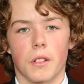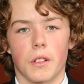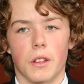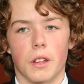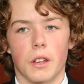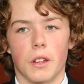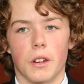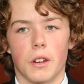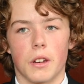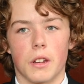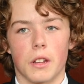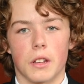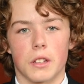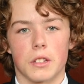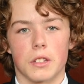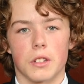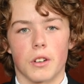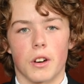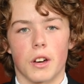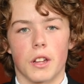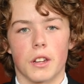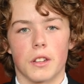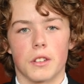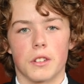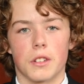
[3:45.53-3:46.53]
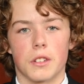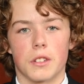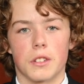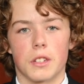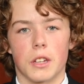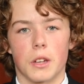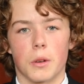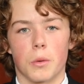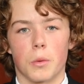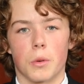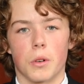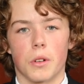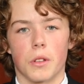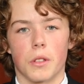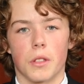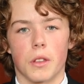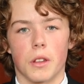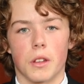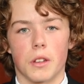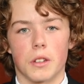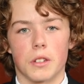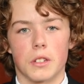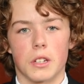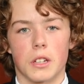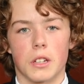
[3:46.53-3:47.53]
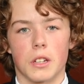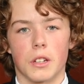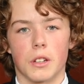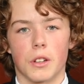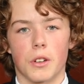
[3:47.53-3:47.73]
and excited to see what the Senior